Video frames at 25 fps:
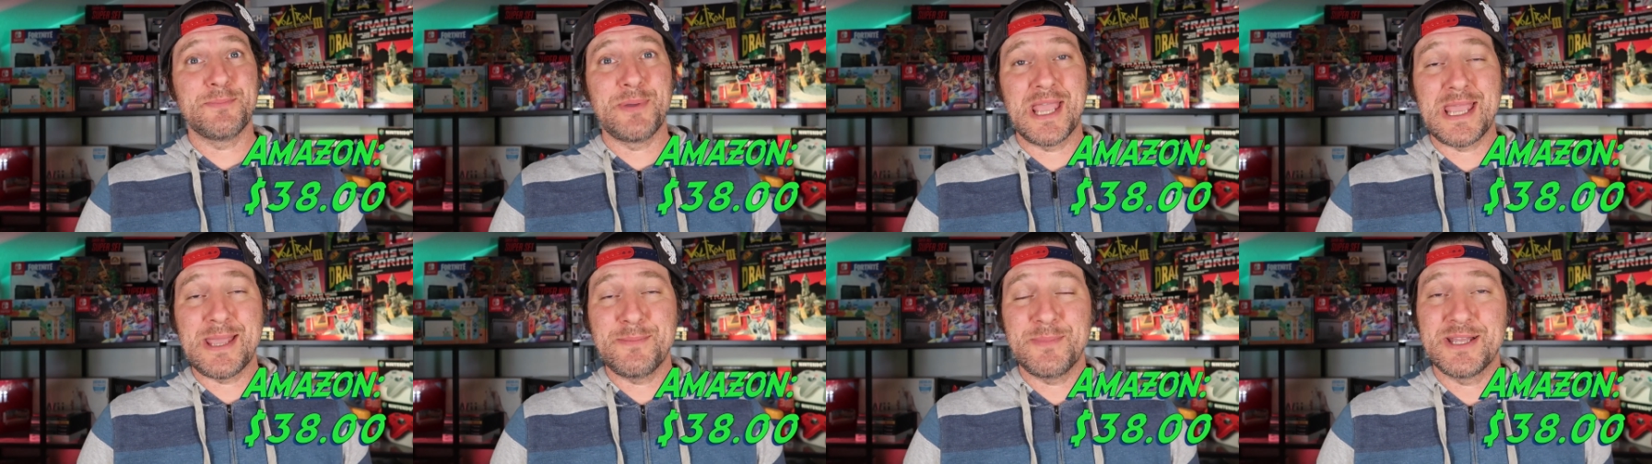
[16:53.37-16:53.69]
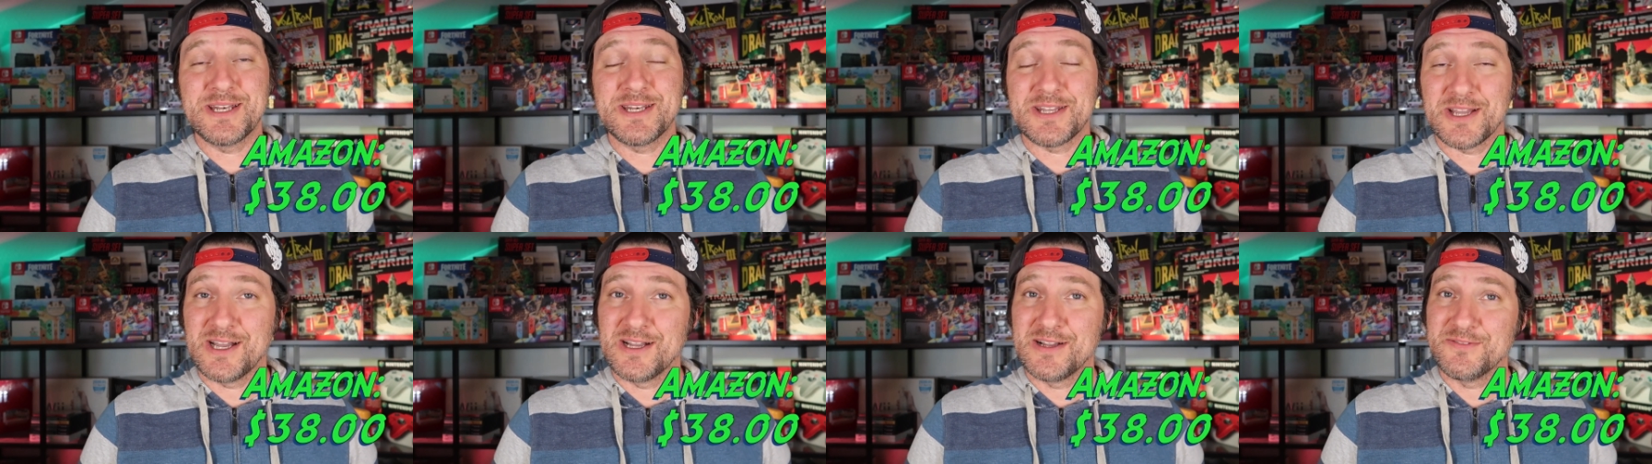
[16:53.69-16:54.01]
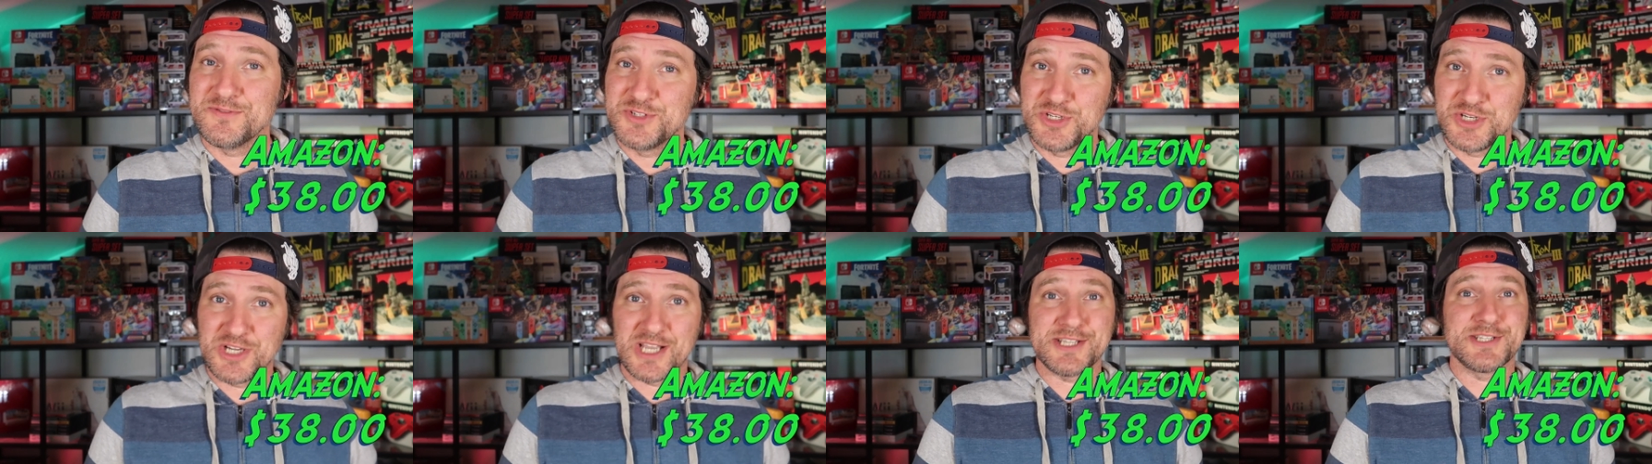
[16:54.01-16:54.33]
payment
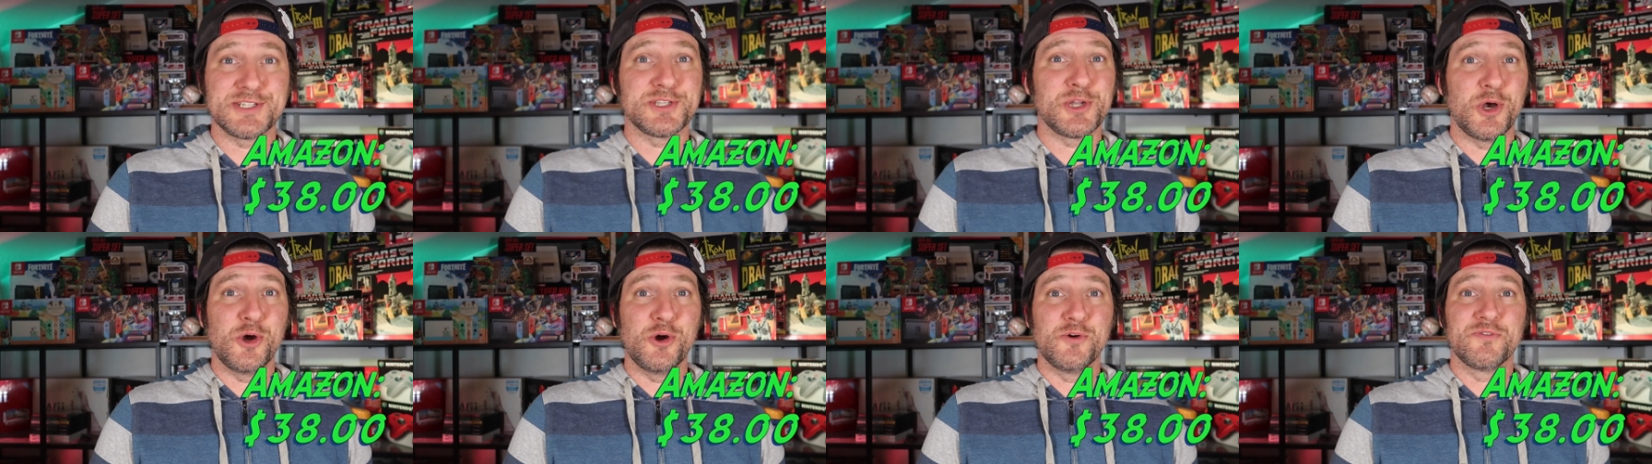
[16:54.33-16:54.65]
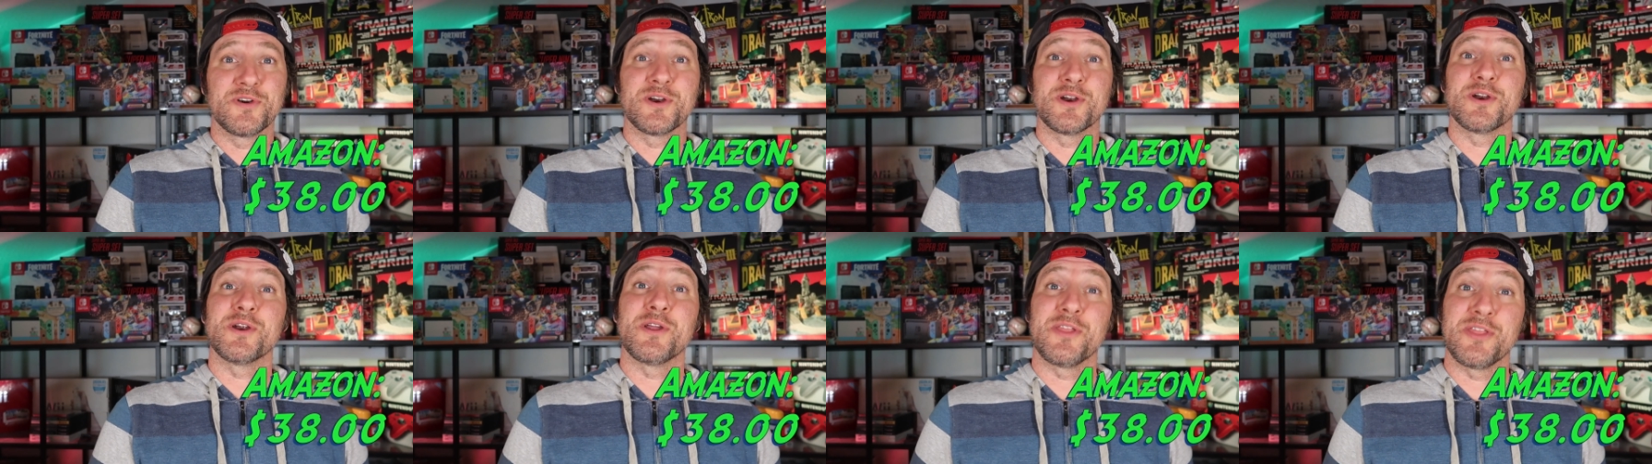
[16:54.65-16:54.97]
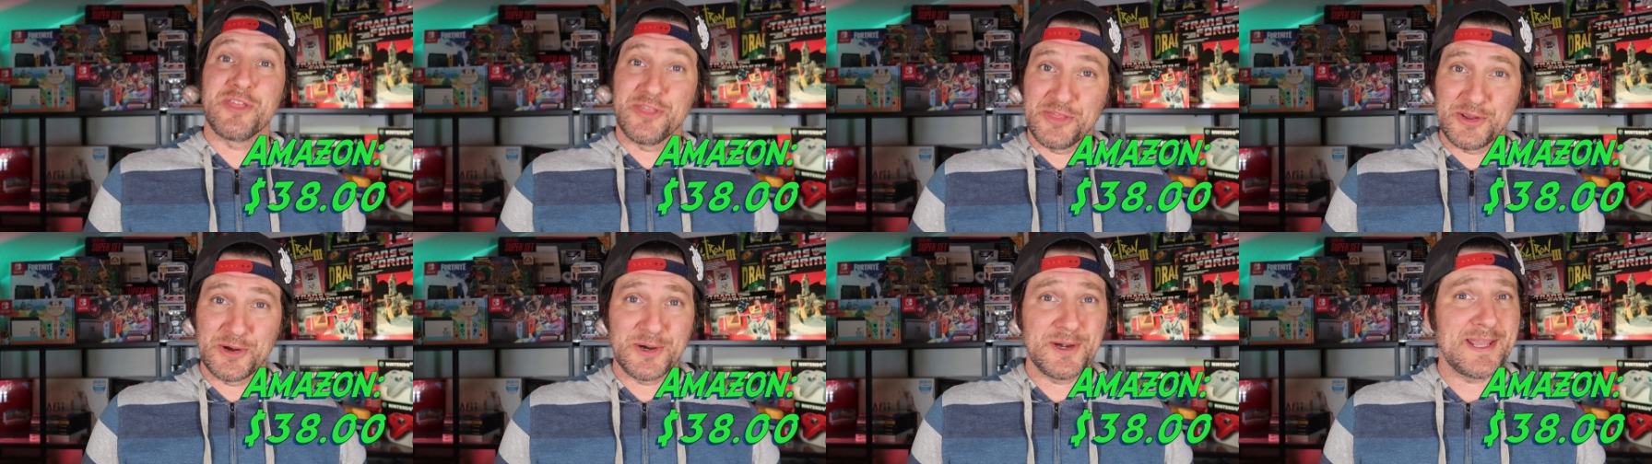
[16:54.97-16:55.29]
of just over
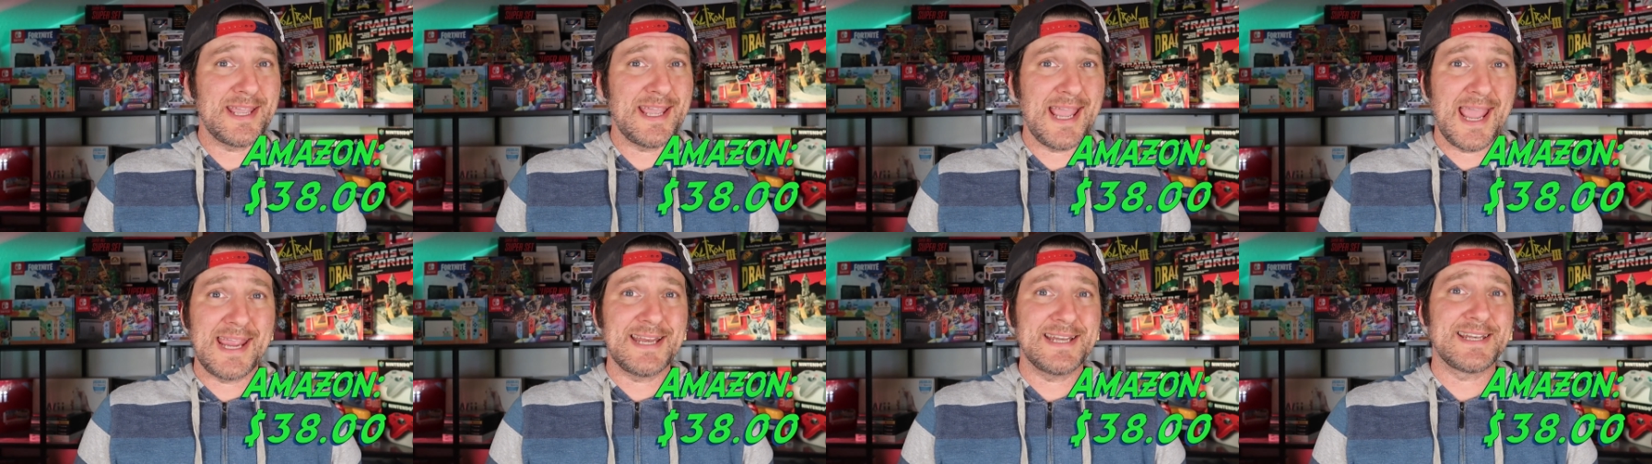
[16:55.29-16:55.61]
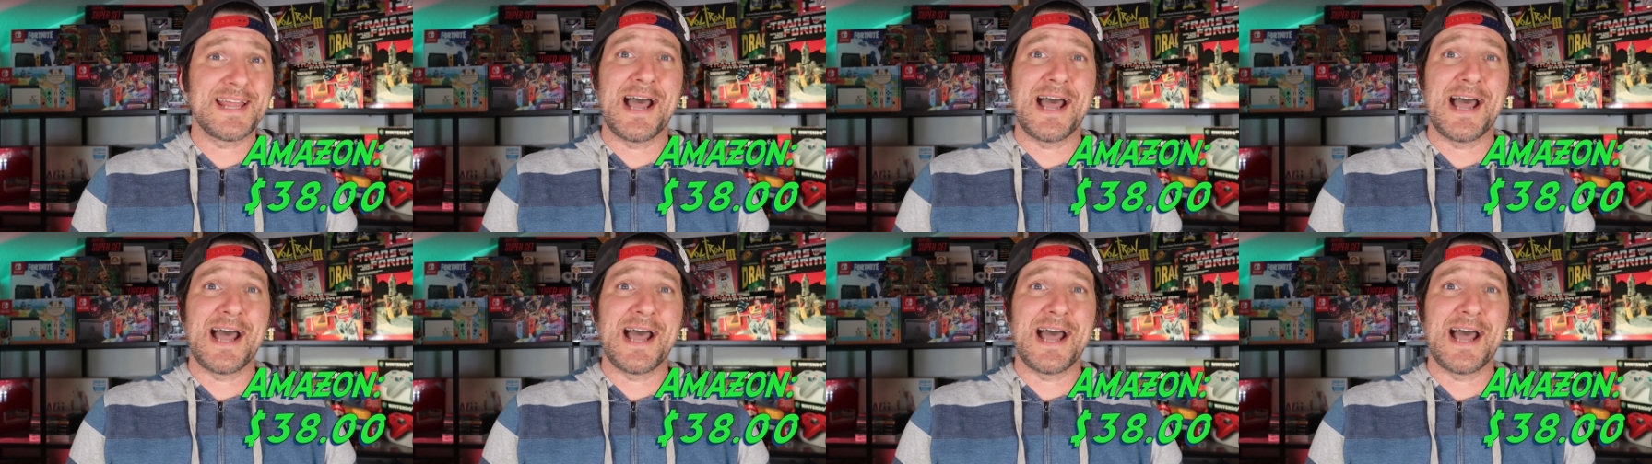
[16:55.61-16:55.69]
$38.